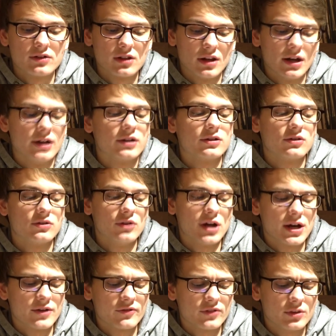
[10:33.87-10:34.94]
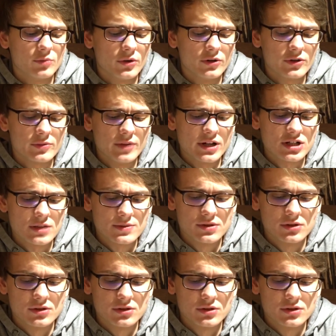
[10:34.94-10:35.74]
Like, you have, in most matchups,